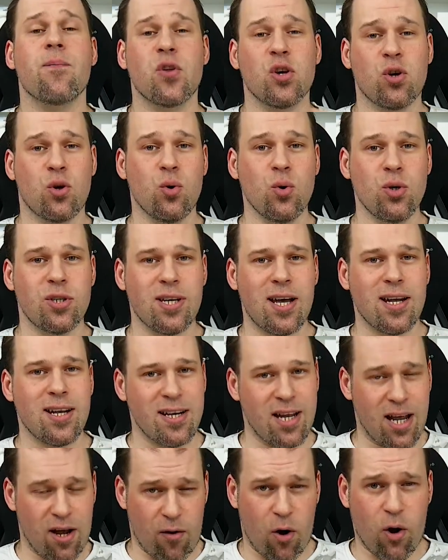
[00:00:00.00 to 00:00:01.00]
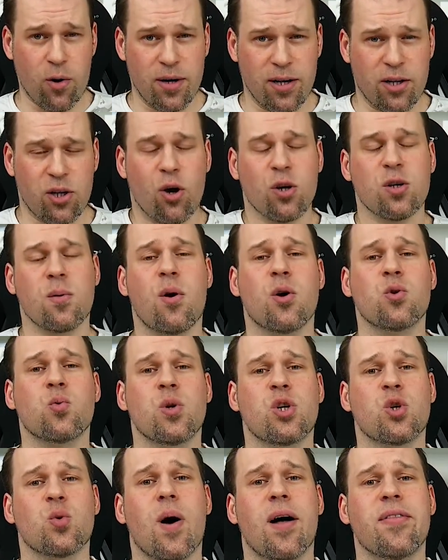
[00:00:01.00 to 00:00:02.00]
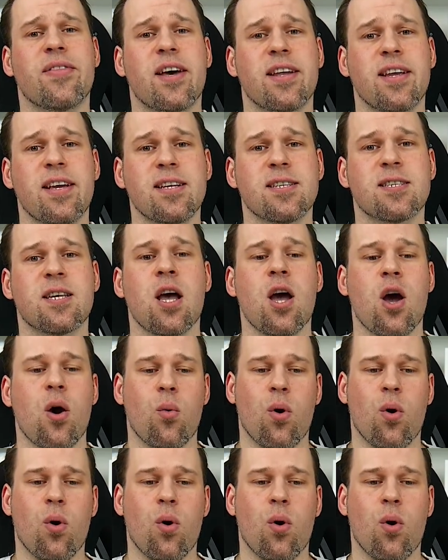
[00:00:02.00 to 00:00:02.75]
The cool side, and I already talked about which one that is,